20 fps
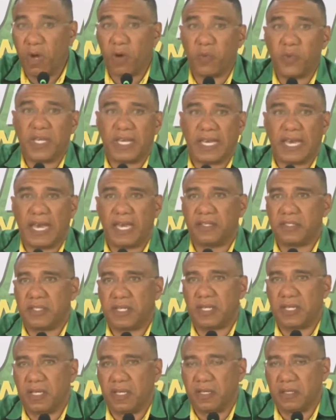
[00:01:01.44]
what we can
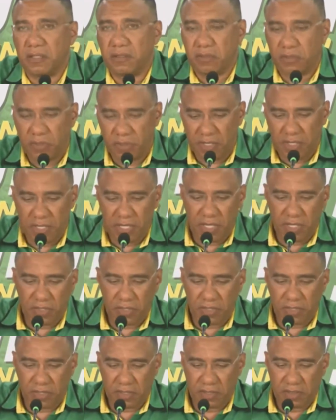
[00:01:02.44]
say to the
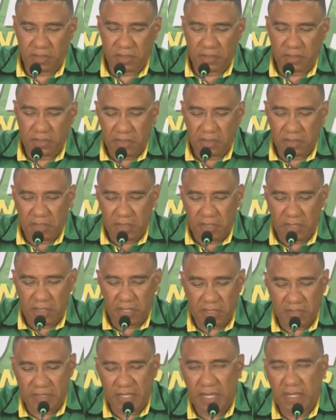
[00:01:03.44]
nation
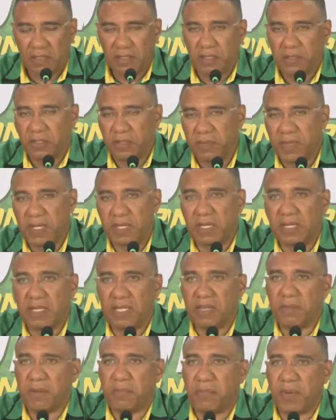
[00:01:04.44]
is that the Jamaica
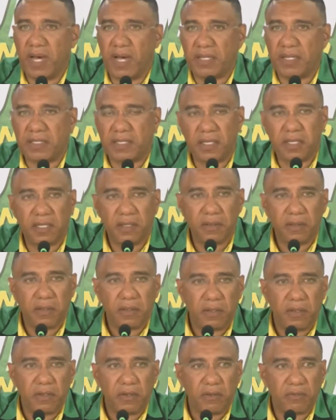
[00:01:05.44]
Labour Party
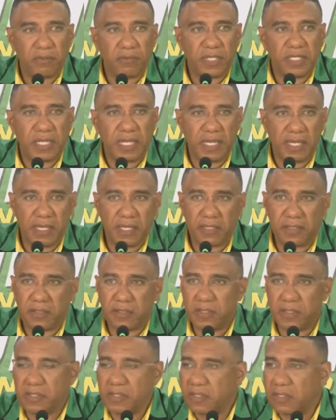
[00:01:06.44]

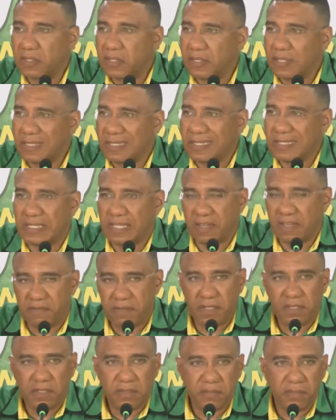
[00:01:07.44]
retains
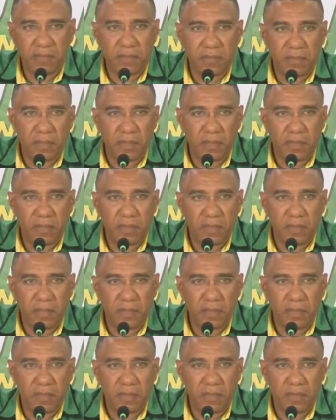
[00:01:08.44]
seven